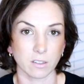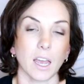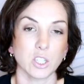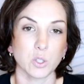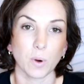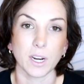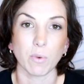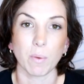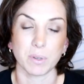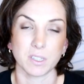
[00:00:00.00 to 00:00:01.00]
And
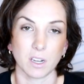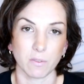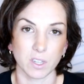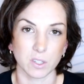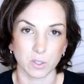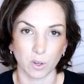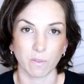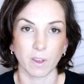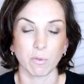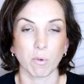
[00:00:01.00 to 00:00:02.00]
21% of this
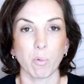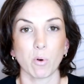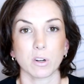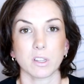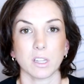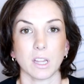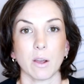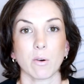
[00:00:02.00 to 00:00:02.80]
survey reported that they